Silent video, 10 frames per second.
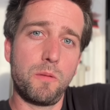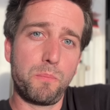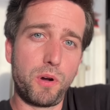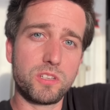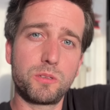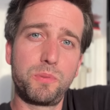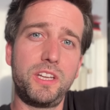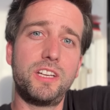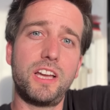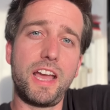
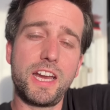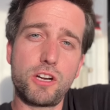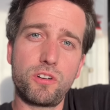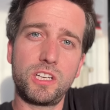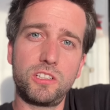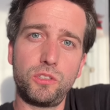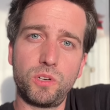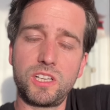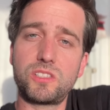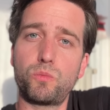possibly entering the
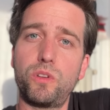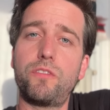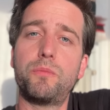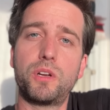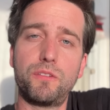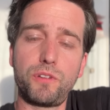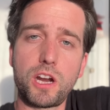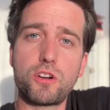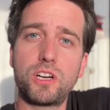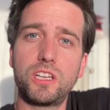US with
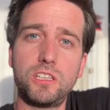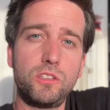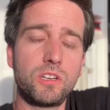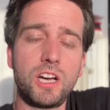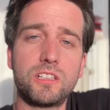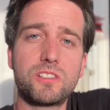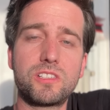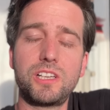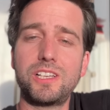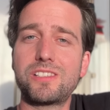manufacturing in the United
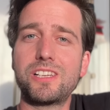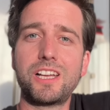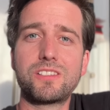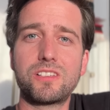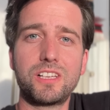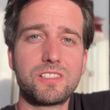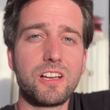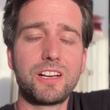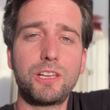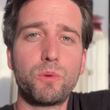States. And that's
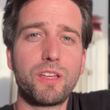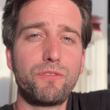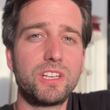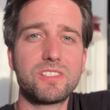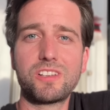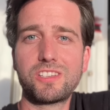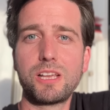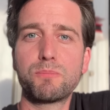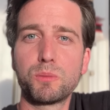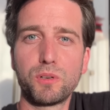exactly what I think is
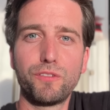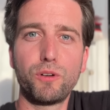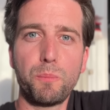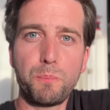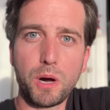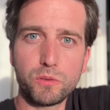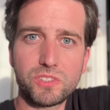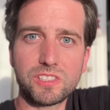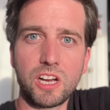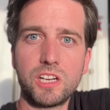acceptable for both
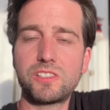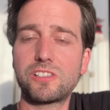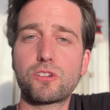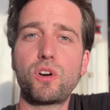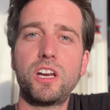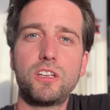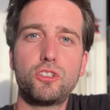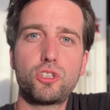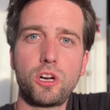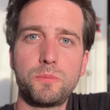sides. It's creating
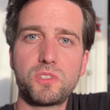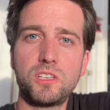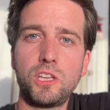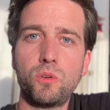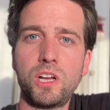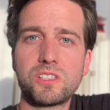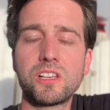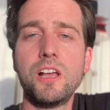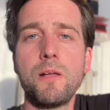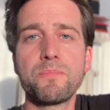jobs in the US.
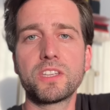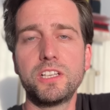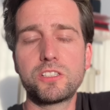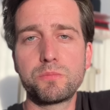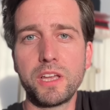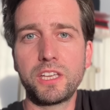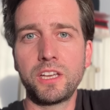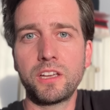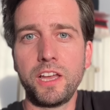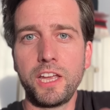It's
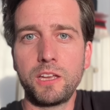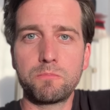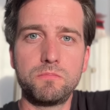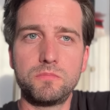making a